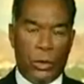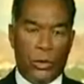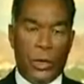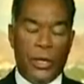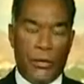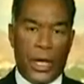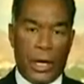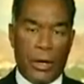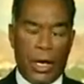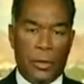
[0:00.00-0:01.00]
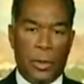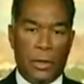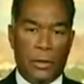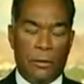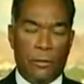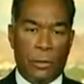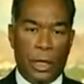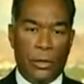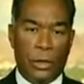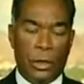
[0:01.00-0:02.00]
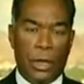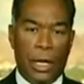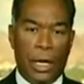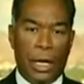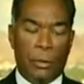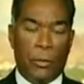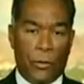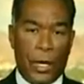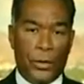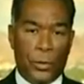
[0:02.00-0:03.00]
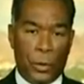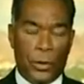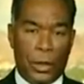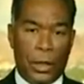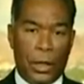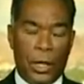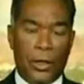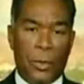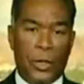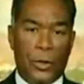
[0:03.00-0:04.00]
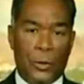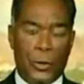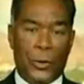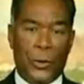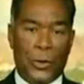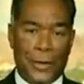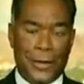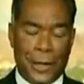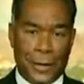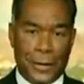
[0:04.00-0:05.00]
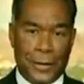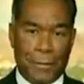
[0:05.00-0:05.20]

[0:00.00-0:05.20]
retrieves that cost basis information and provides you with the cost basis results in seconds.